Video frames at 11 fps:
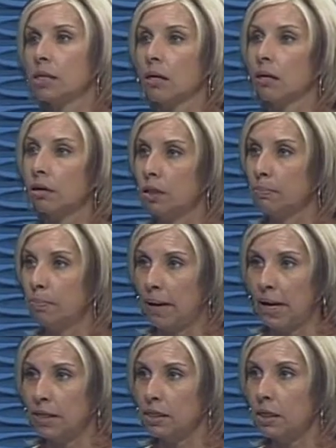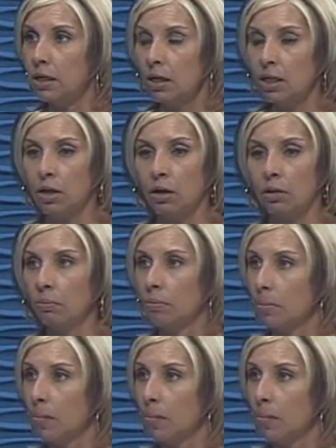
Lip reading: a good bed, you know.